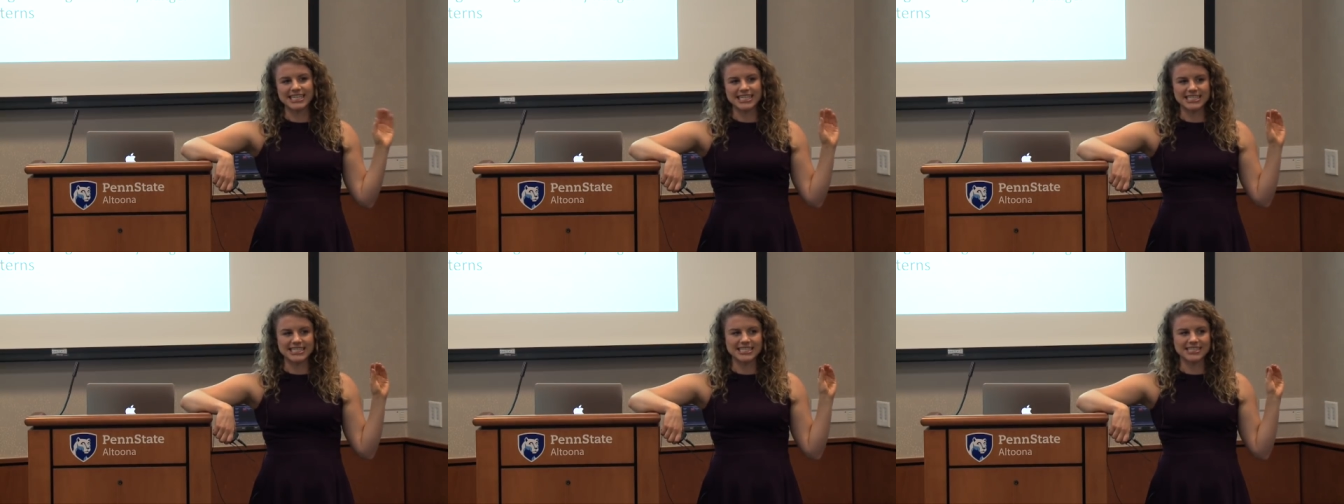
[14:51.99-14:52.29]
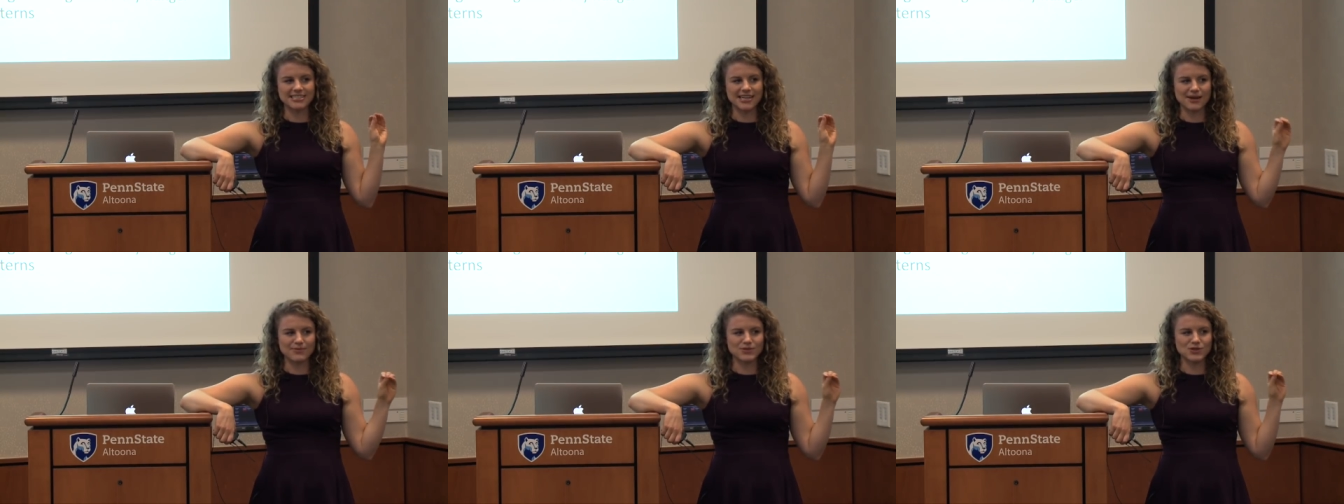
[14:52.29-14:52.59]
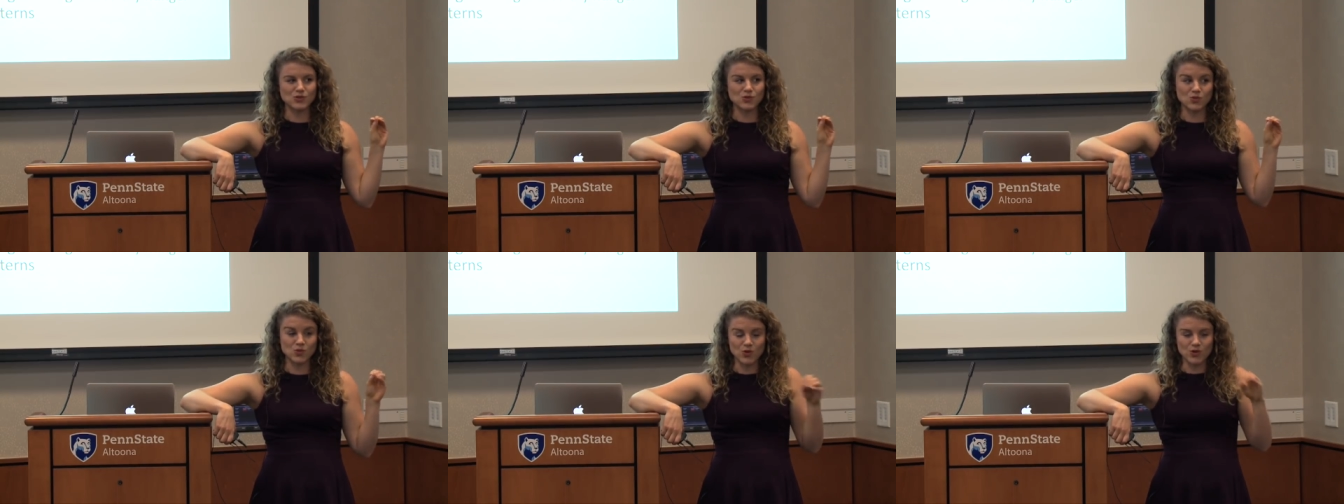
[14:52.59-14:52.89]
it
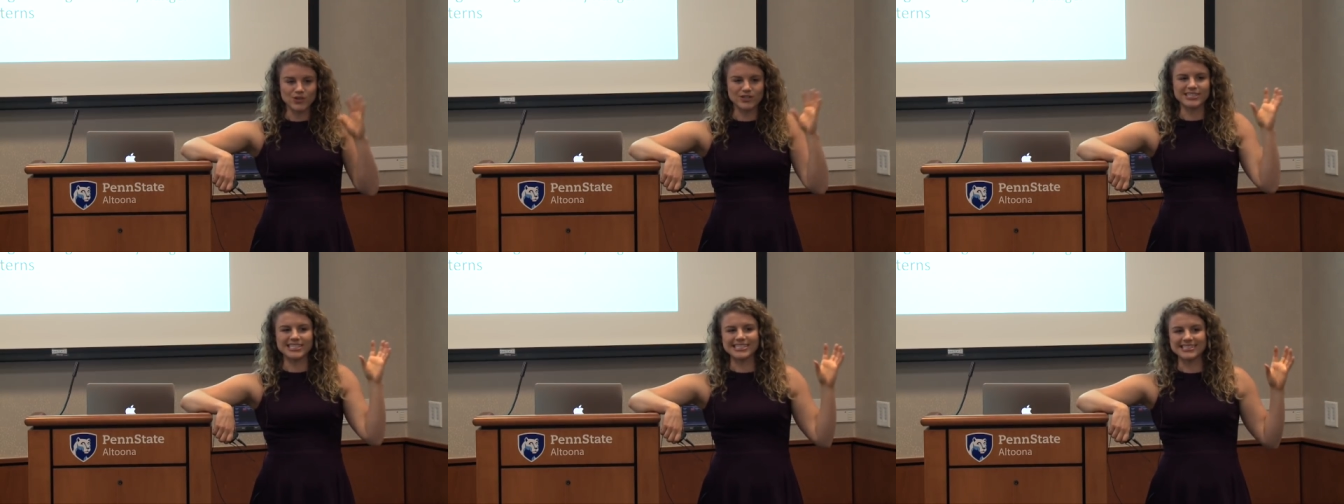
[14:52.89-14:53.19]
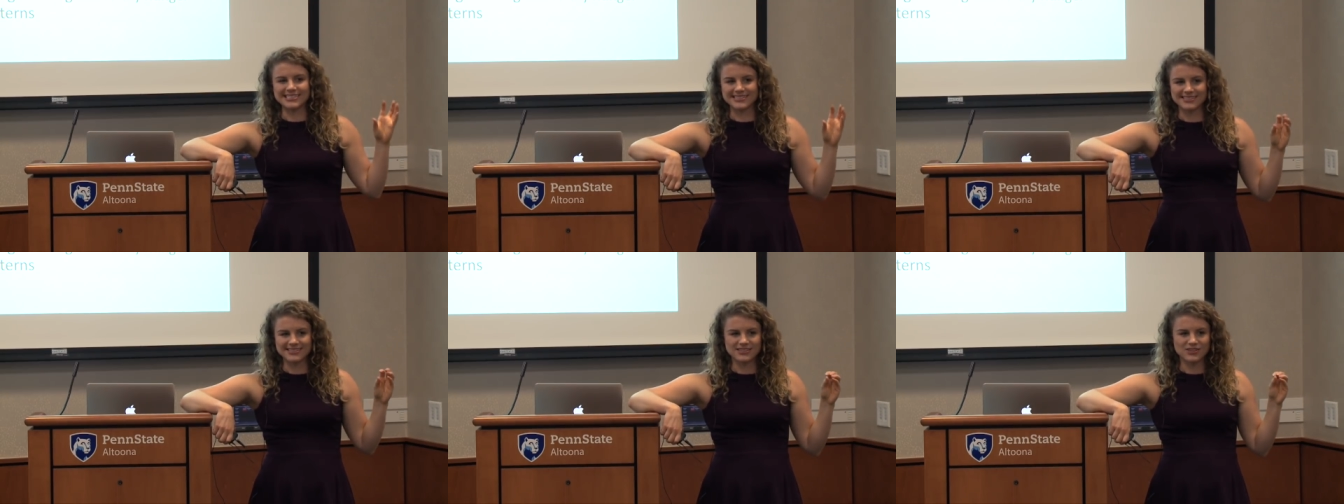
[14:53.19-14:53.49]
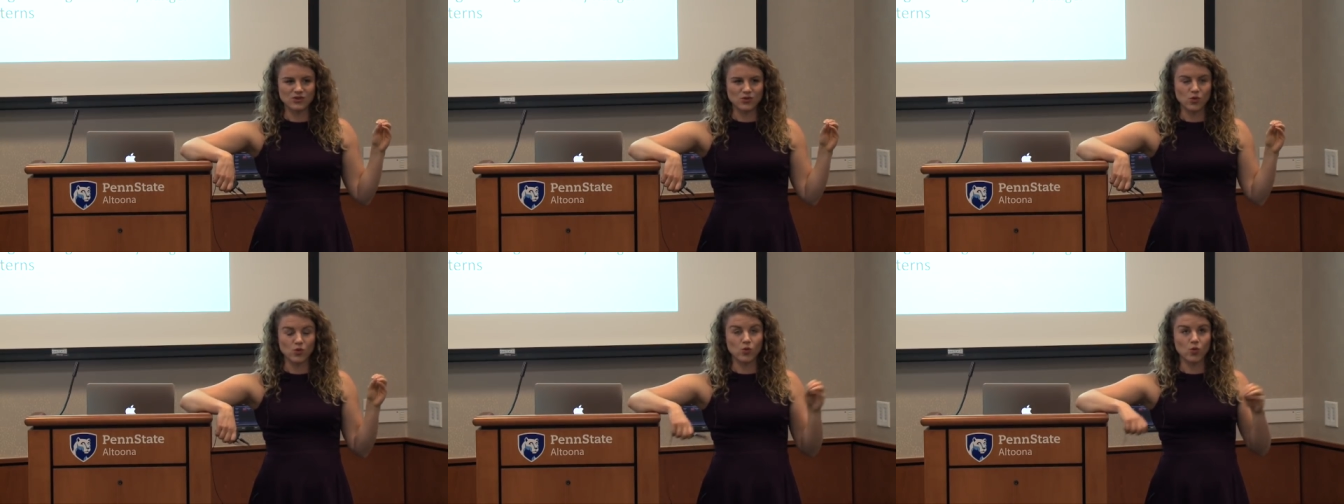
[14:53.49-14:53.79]
stops roaring
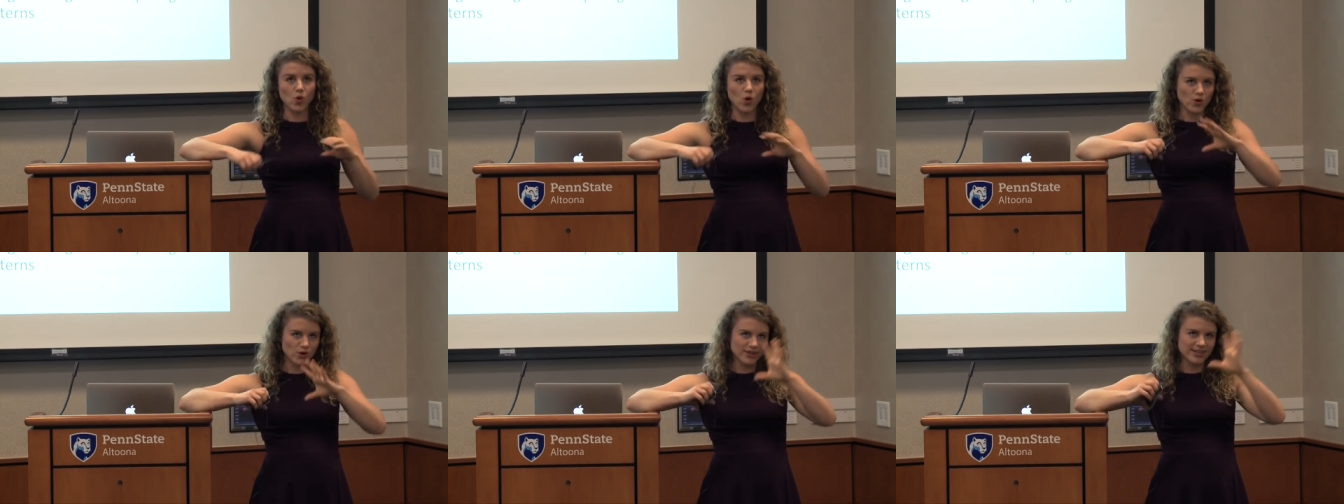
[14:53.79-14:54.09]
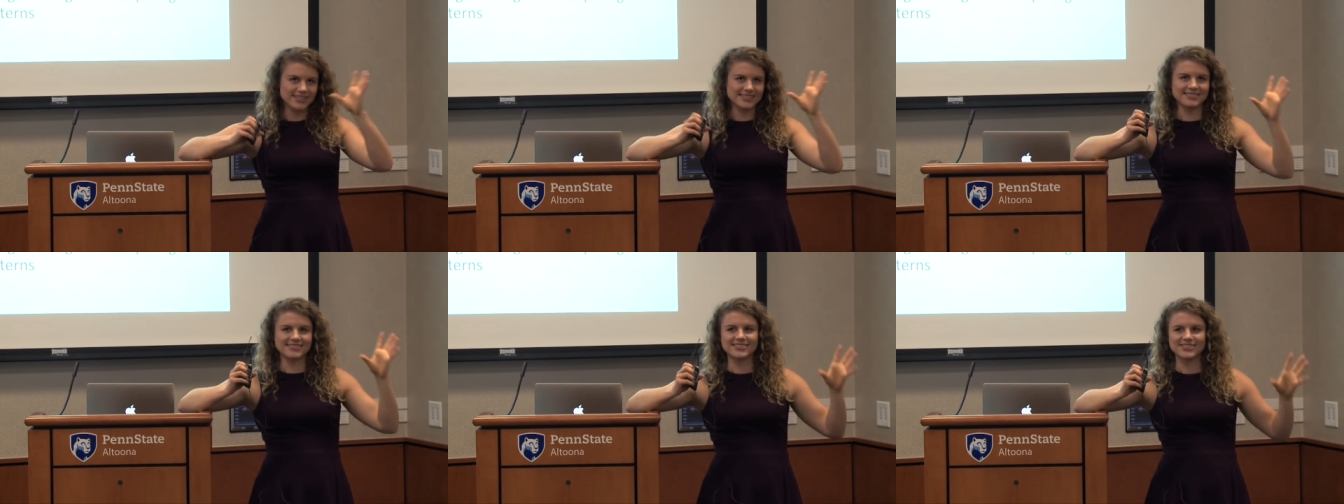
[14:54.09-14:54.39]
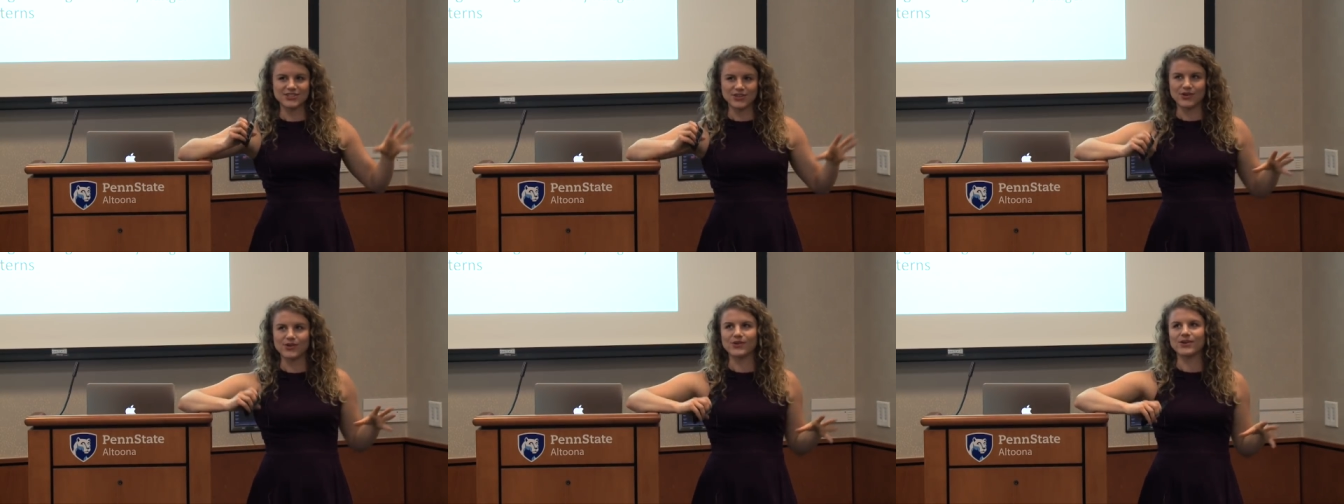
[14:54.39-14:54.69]

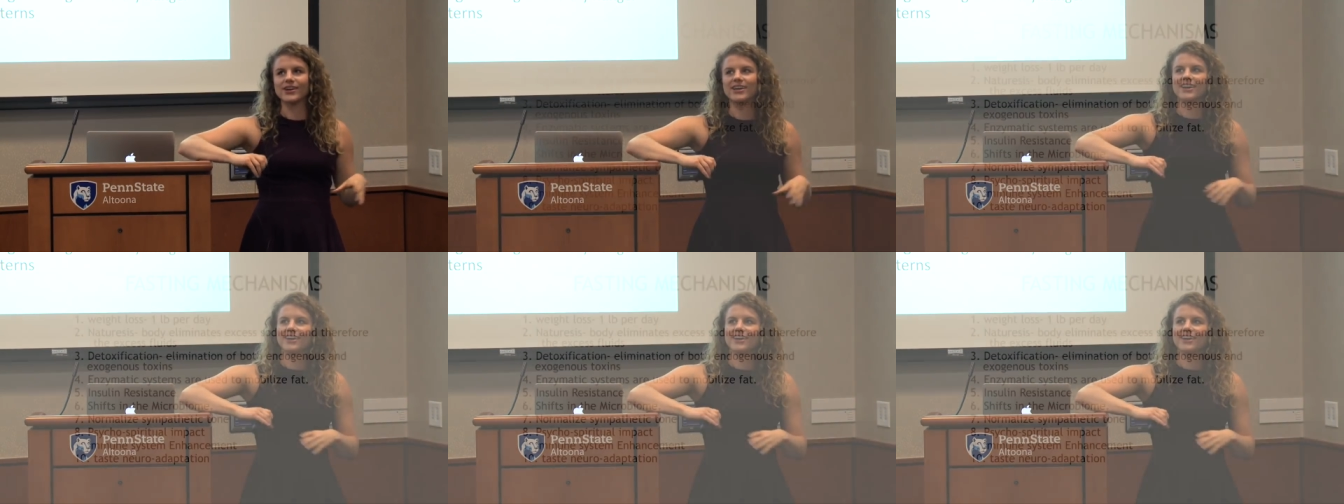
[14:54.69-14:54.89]
so